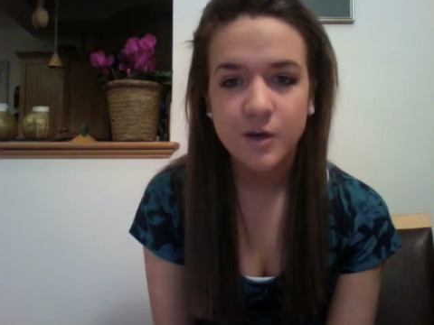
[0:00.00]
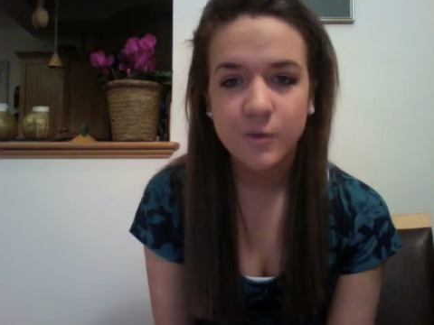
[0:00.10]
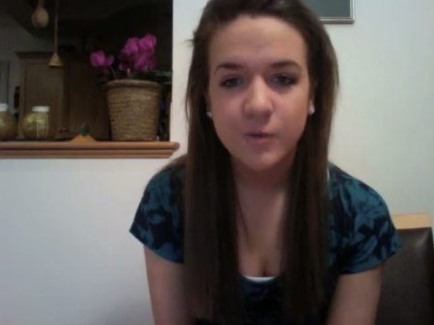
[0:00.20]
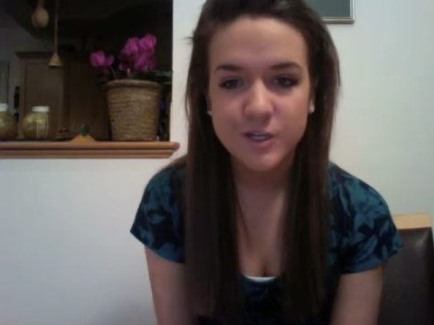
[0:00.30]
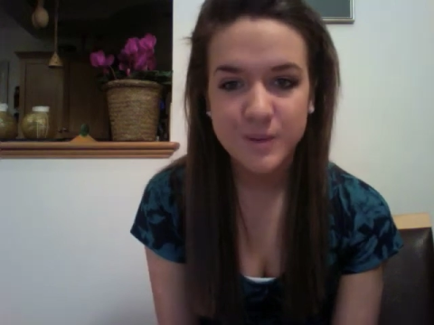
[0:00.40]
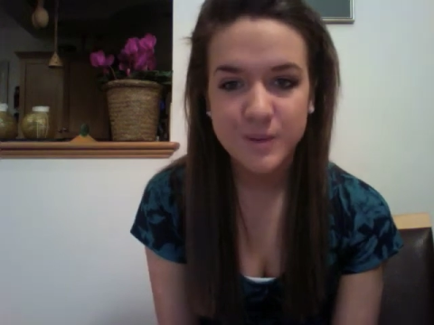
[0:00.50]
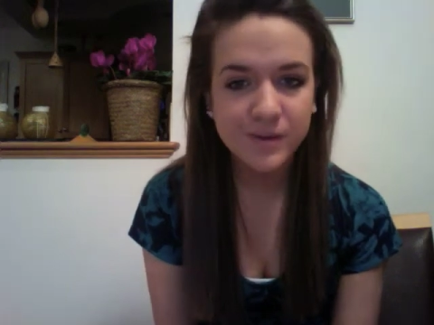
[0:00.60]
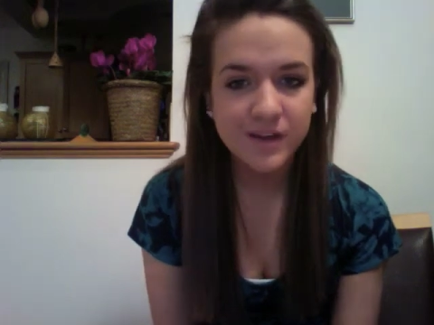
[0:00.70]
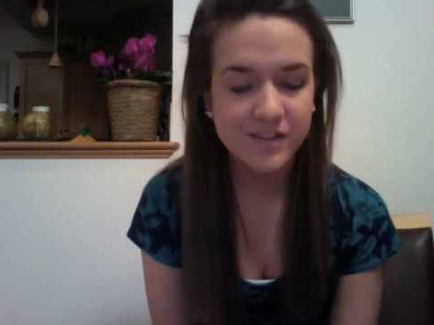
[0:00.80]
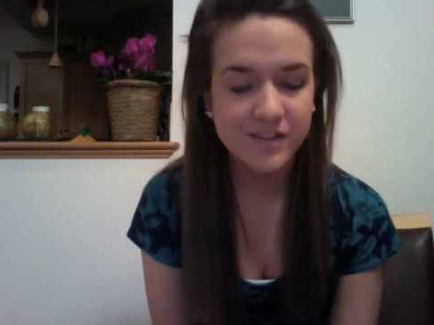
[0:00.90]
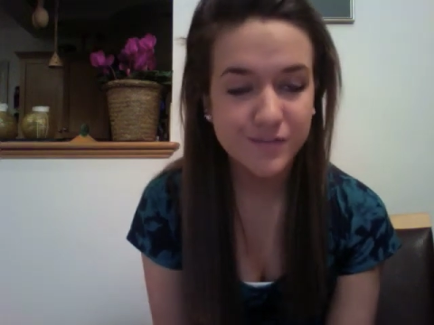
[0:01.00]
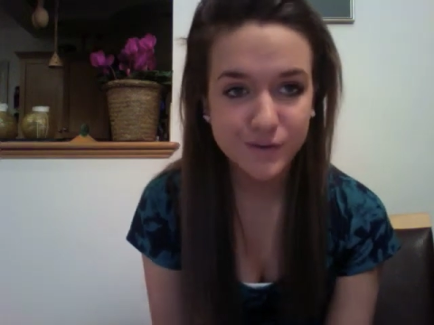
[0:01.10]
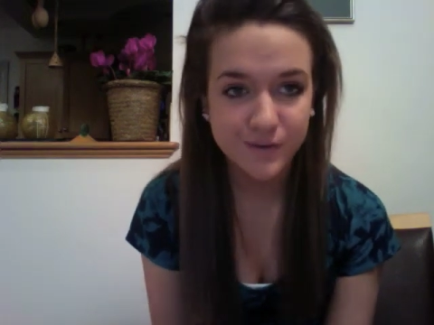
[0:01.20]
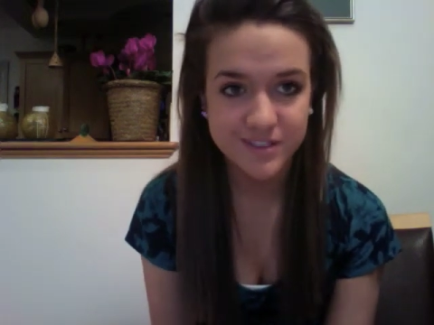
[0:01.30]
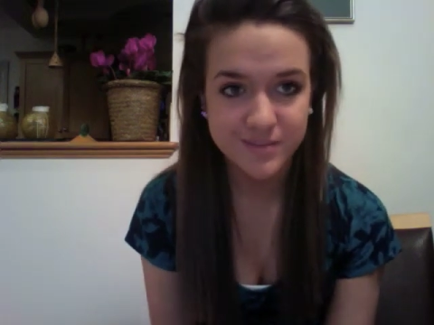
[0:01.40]
Which people have
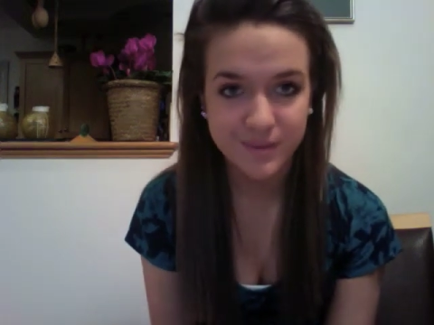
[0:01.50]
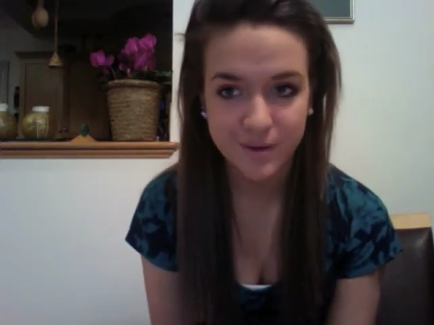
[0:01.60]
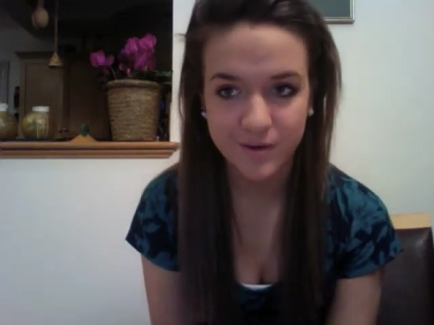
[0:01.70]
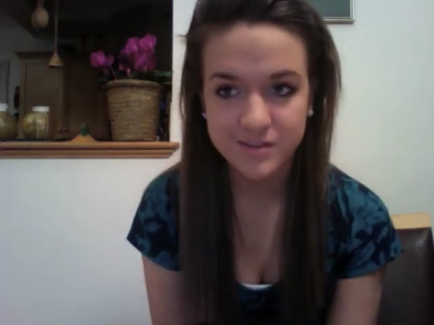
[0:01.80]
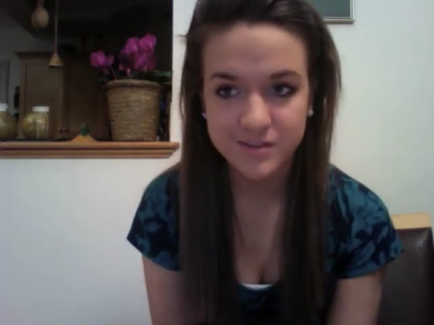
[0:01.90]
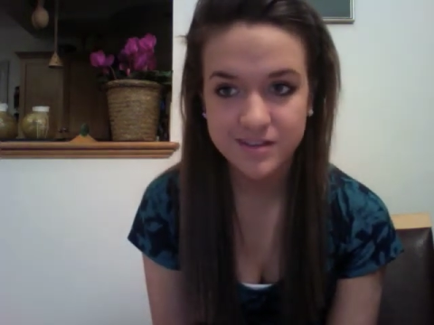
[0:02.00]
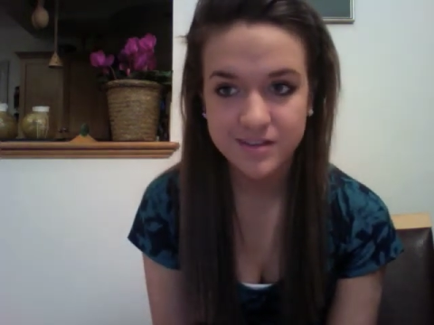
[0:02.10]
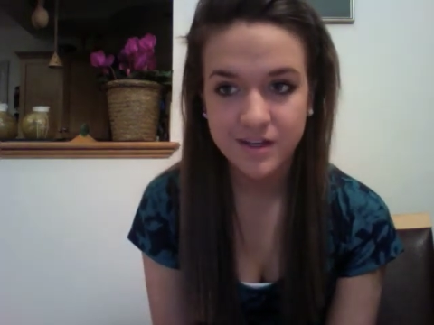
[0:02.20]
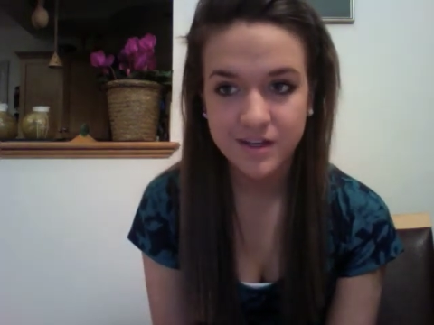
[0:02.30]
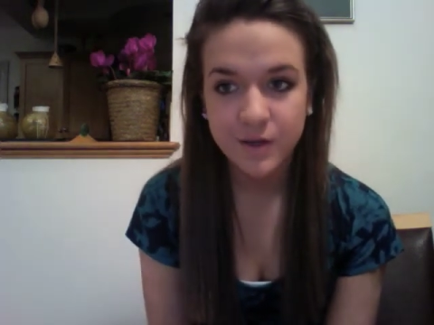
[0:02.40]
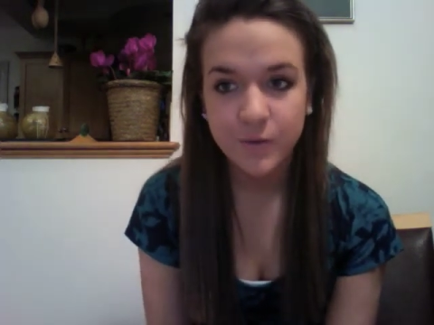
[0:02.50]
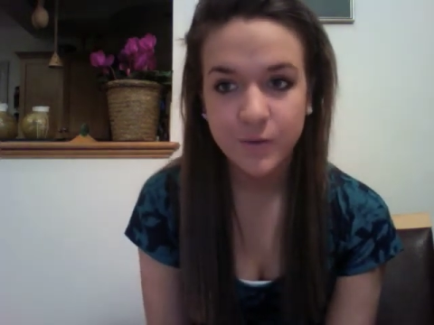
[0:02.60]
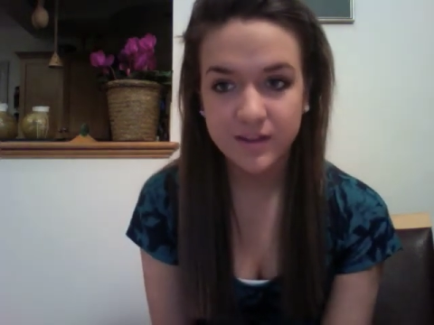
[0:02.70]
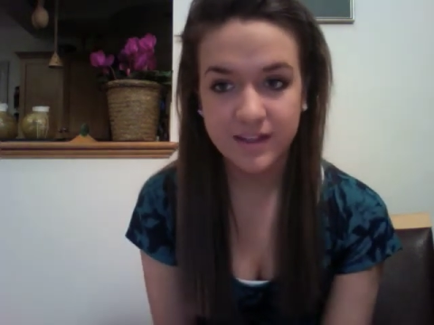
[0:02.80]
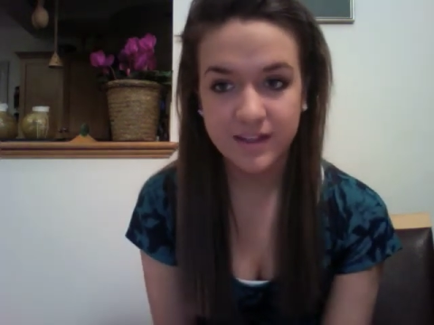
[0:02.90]
influenced me most?
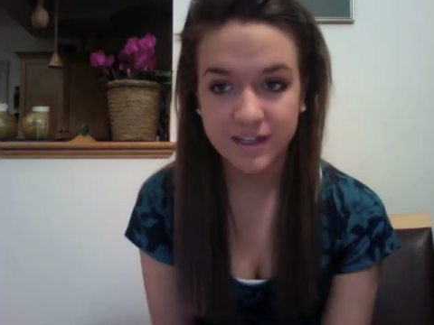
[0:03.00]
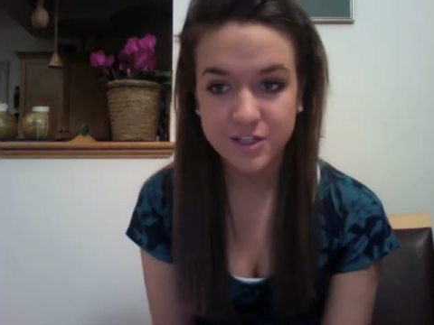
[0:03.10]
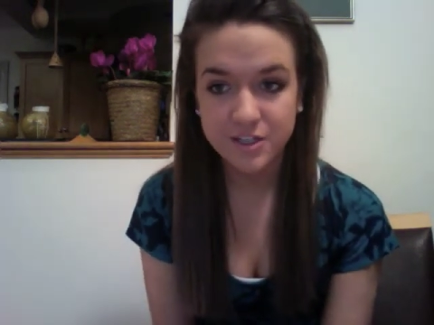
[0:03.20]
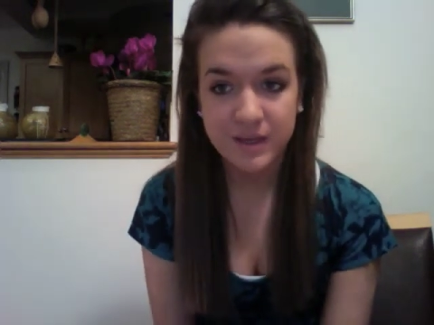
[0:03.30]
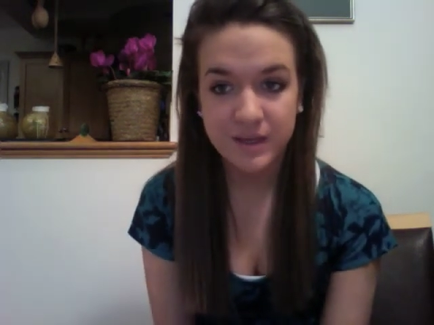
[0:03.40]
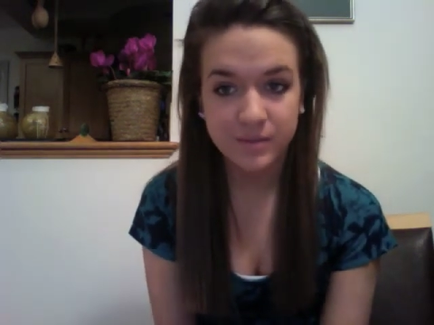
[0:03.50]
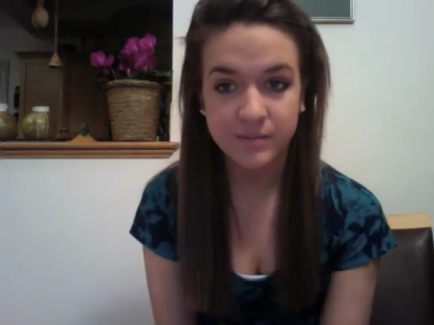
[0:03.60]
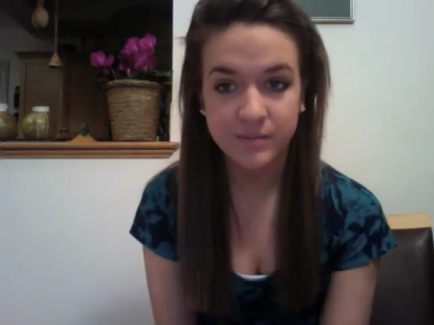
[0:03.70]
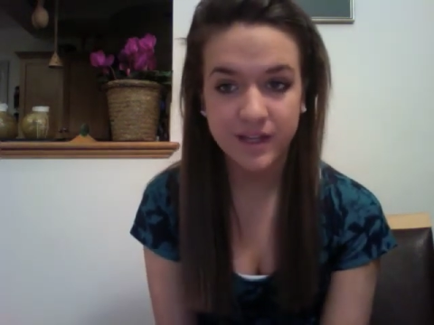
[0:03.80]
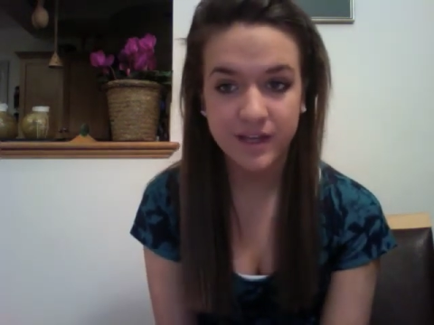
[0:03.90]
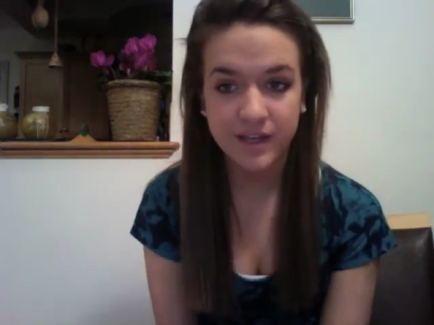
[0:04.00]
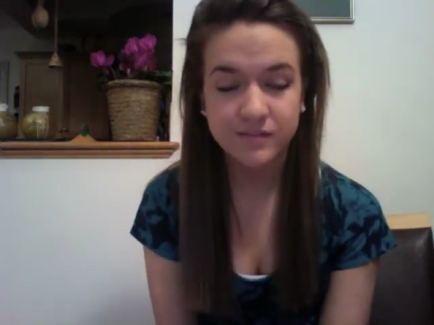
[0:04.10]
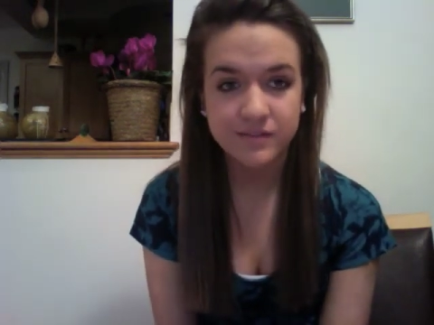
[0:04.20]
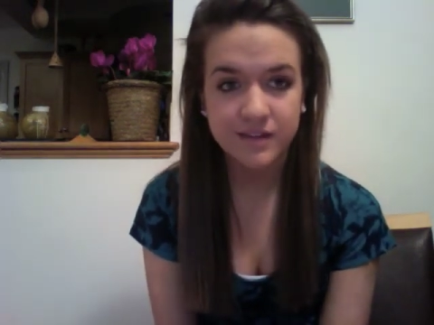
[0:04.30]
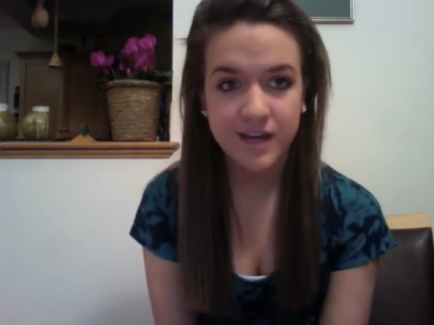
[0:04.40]
What things or people in my life
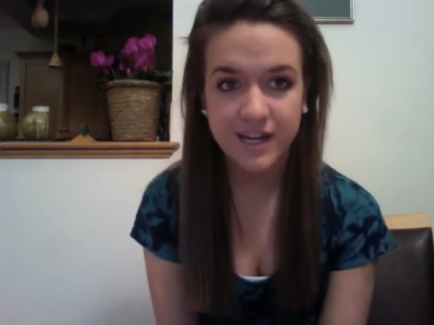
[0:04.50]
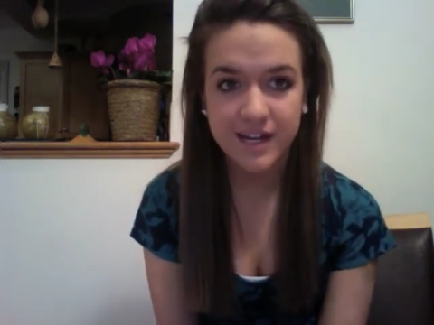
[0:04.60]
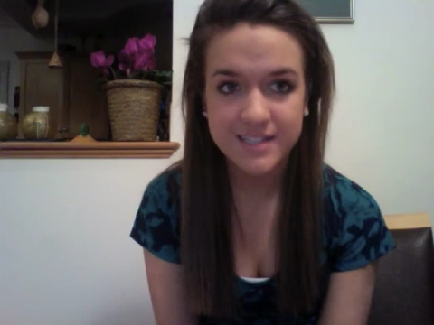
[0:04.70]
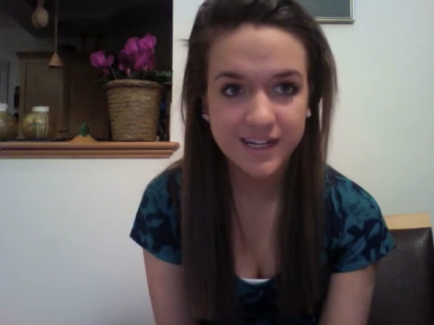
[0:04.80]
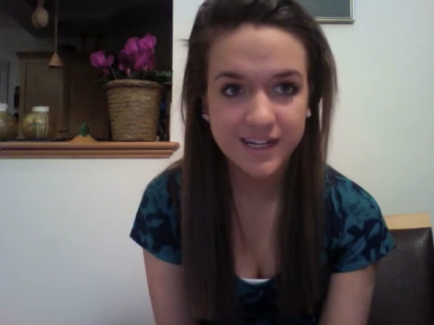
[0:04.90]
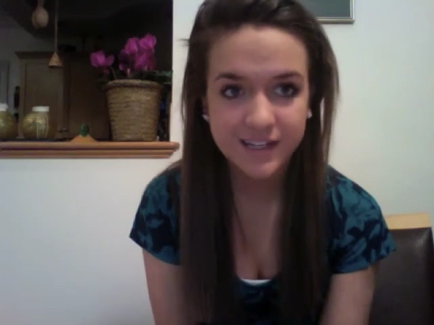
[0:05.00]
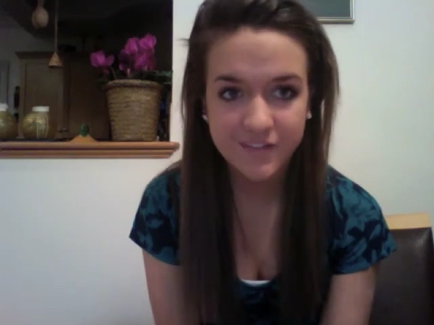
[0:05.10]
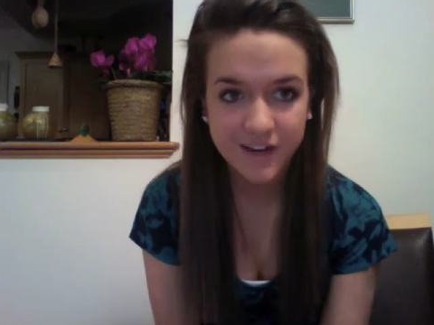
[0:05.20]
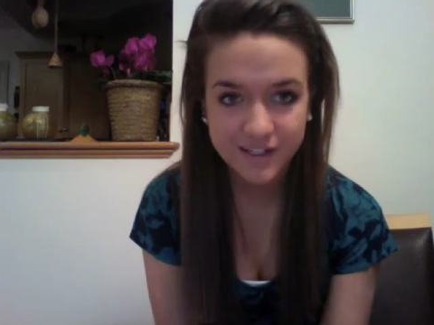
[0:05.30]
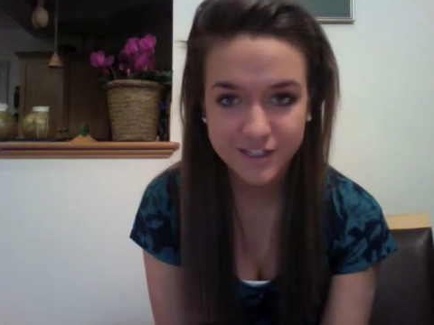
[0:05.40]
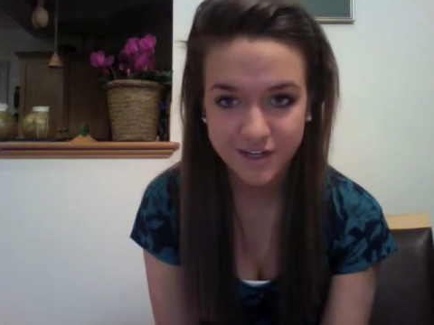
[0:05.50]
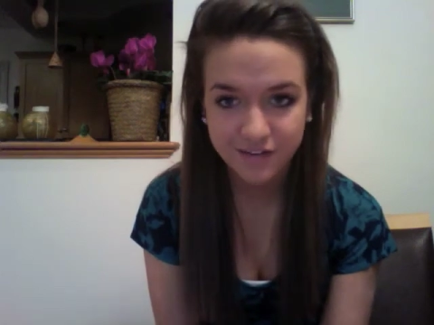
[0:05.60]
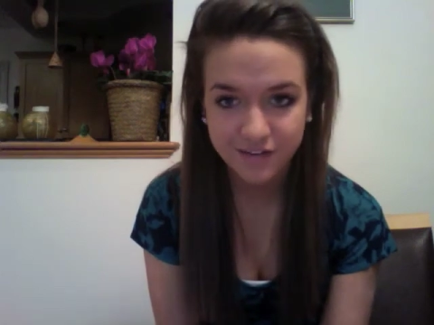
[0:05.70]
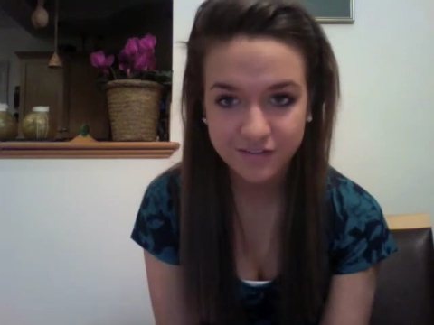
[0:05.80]
had I taken advantage of?